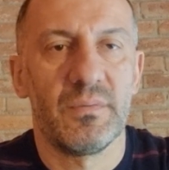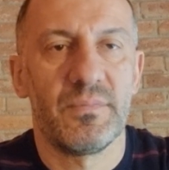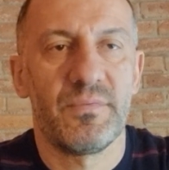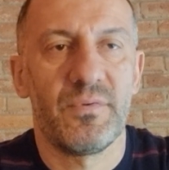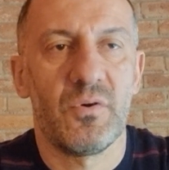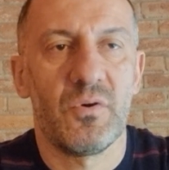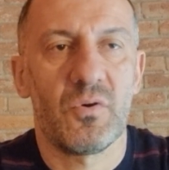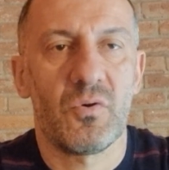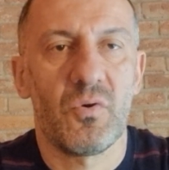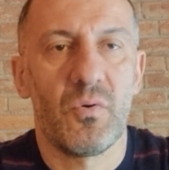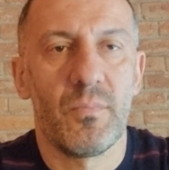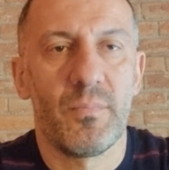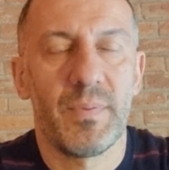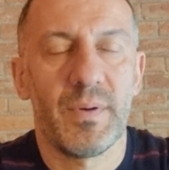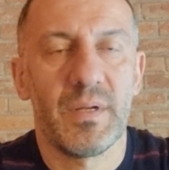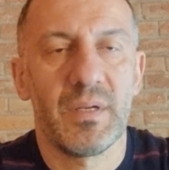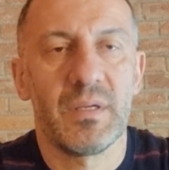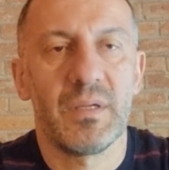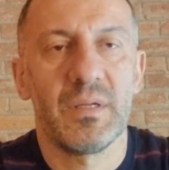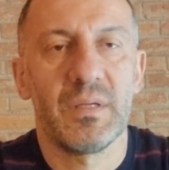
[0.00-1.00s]
for
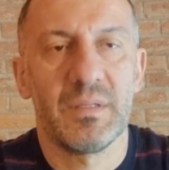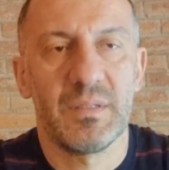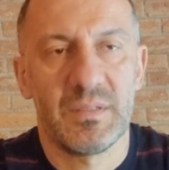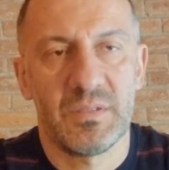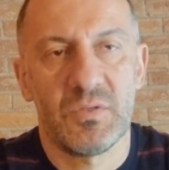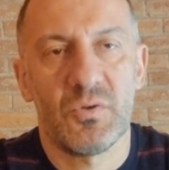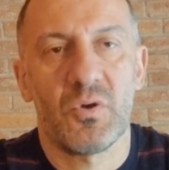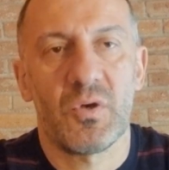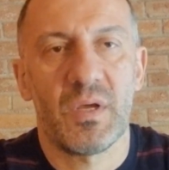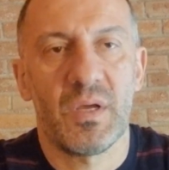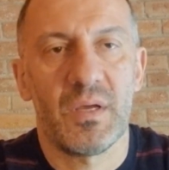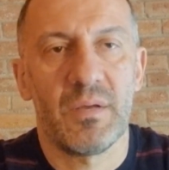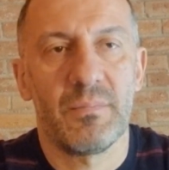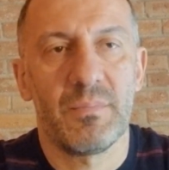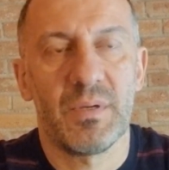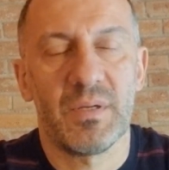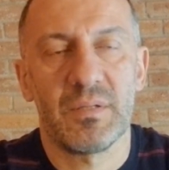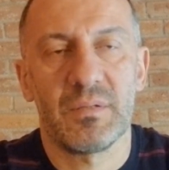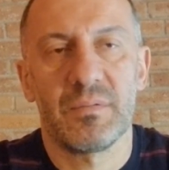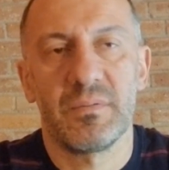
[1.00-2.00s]
company, it's okay,
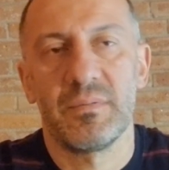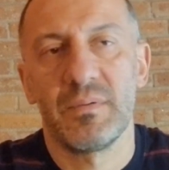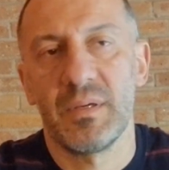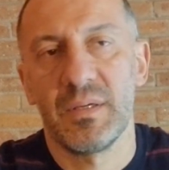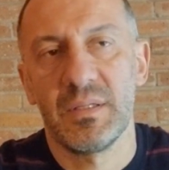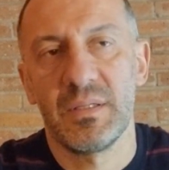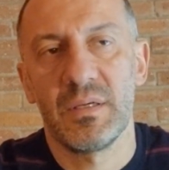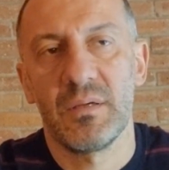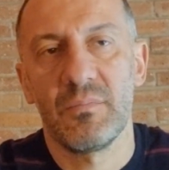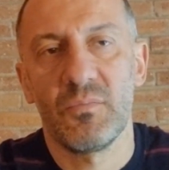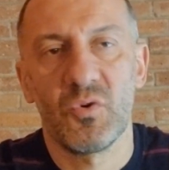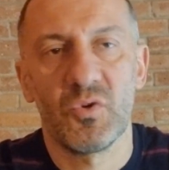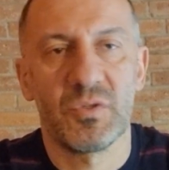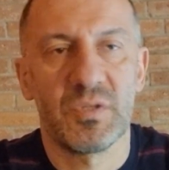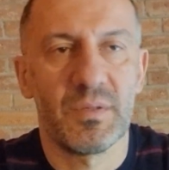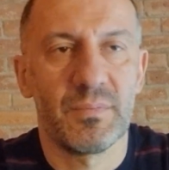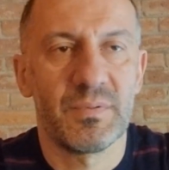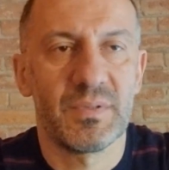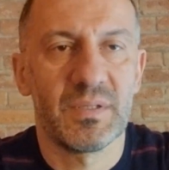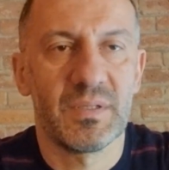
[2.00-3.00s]
but adding more
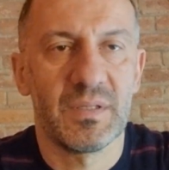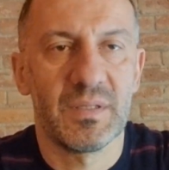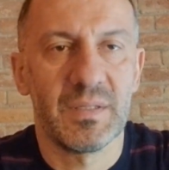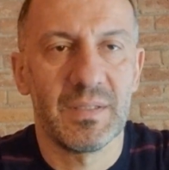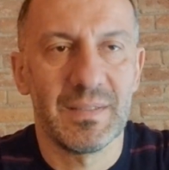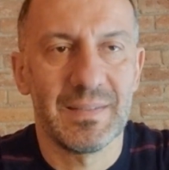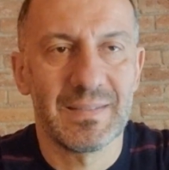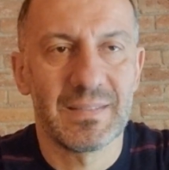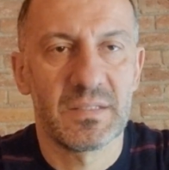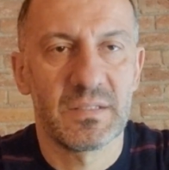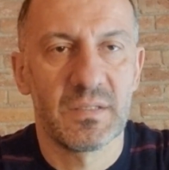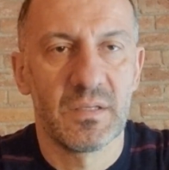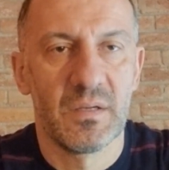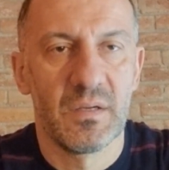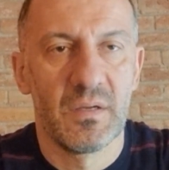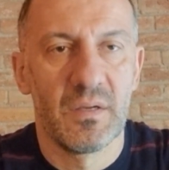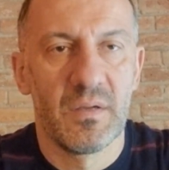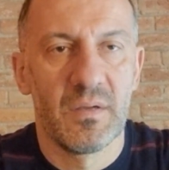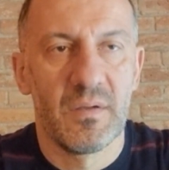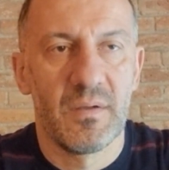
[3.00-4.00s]
debt is
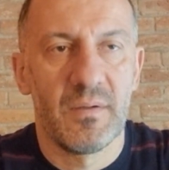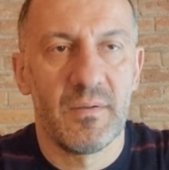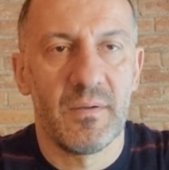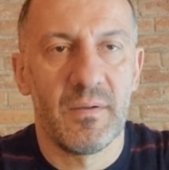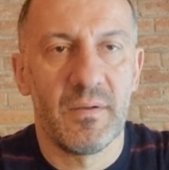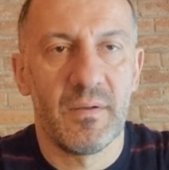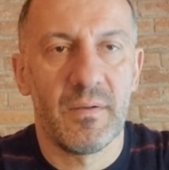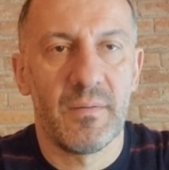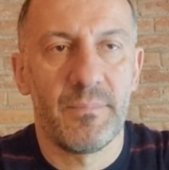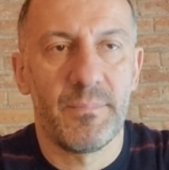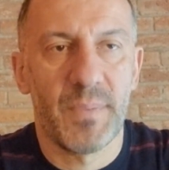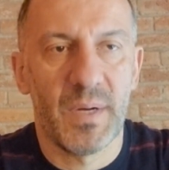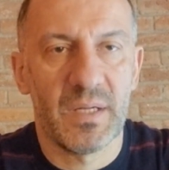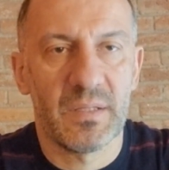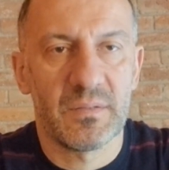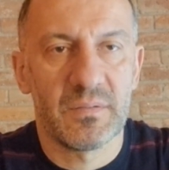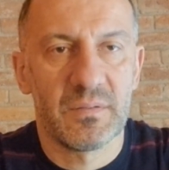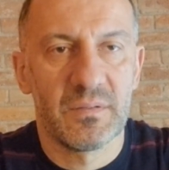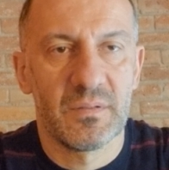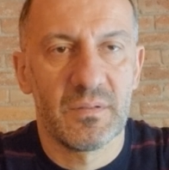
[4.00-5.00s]
bad
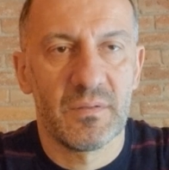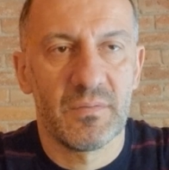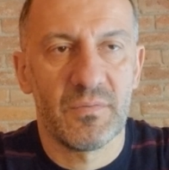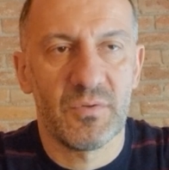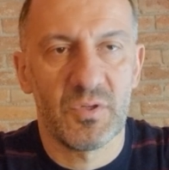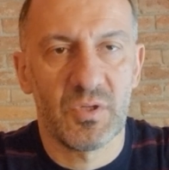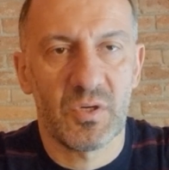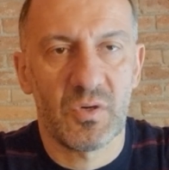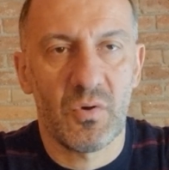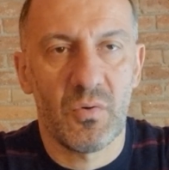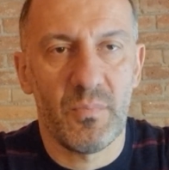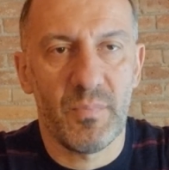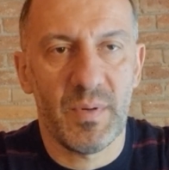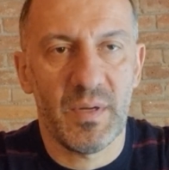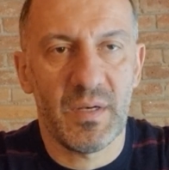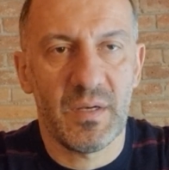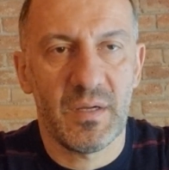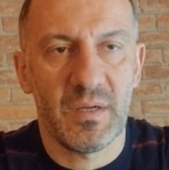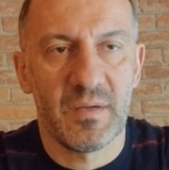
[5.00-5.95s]
for the company.